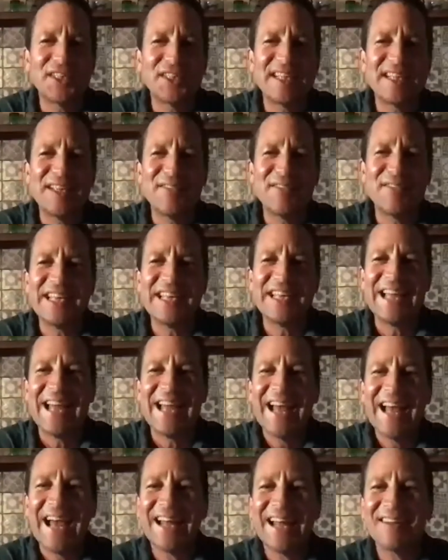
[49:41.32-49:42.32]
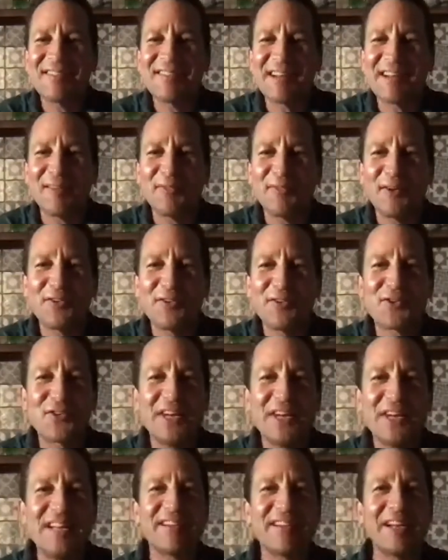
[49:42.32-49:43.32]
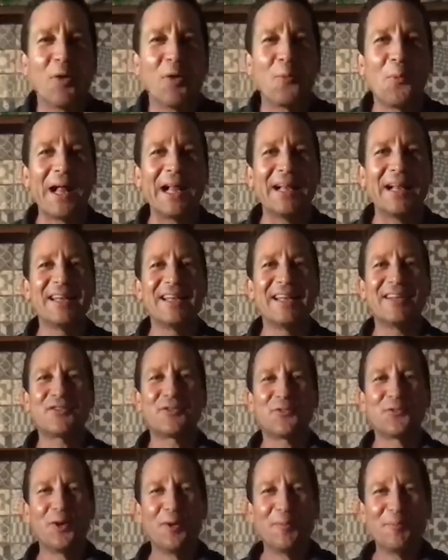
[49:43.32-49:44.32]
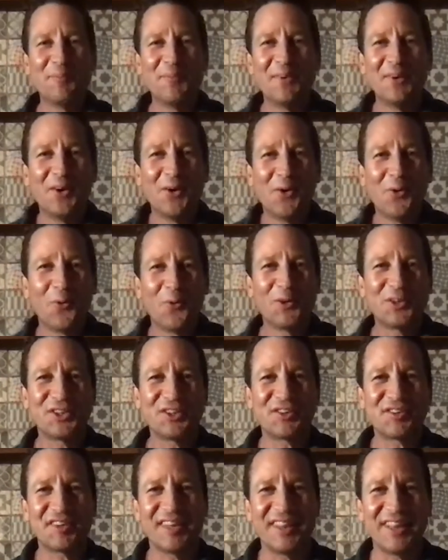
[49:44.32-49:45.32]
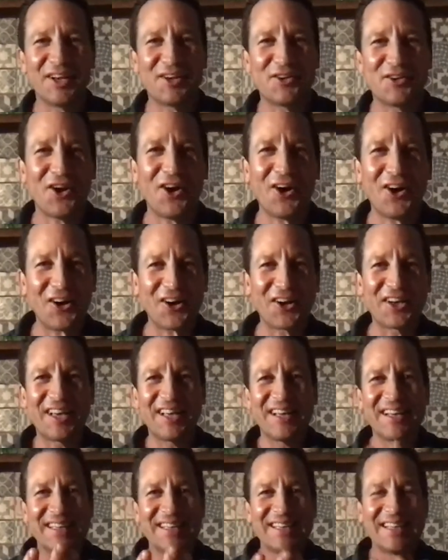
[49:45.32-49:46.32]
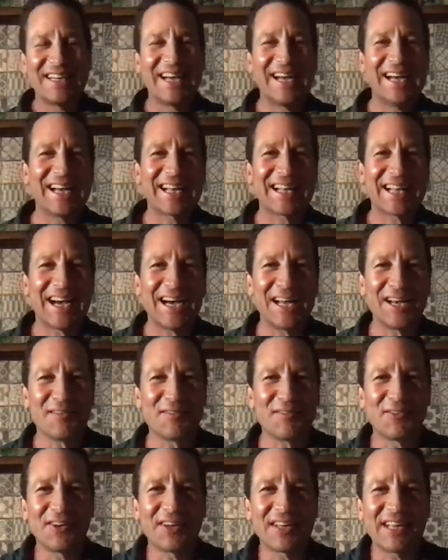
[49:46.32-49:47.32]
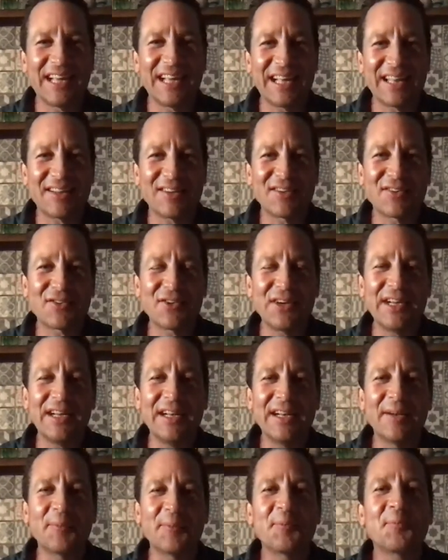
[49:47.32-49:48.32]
TV and cell phone screens in a well-lit room or just in the dark, uh, kind of looking at the screen?